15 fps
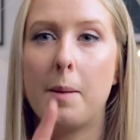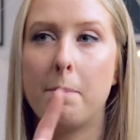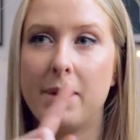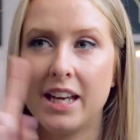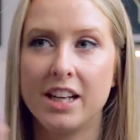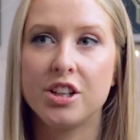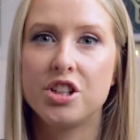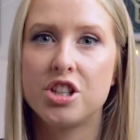
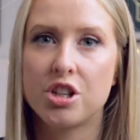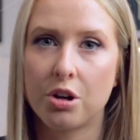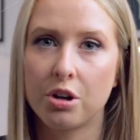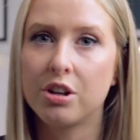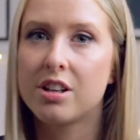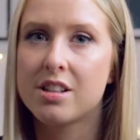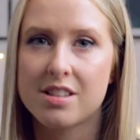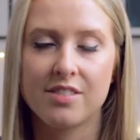big
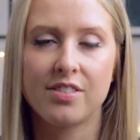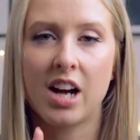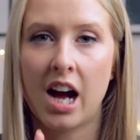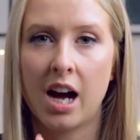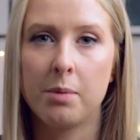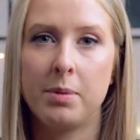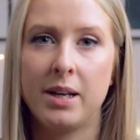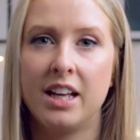chunks of
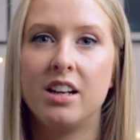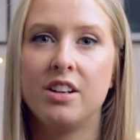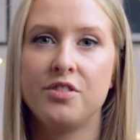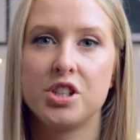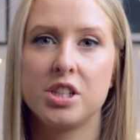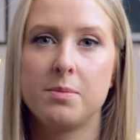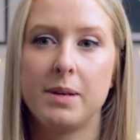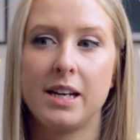carpet have
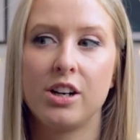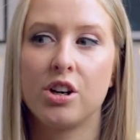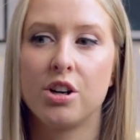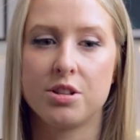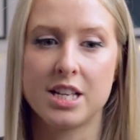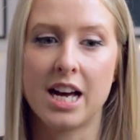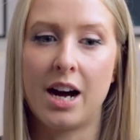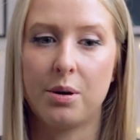just been
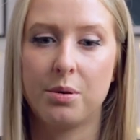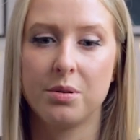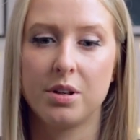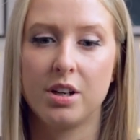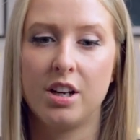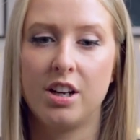cut out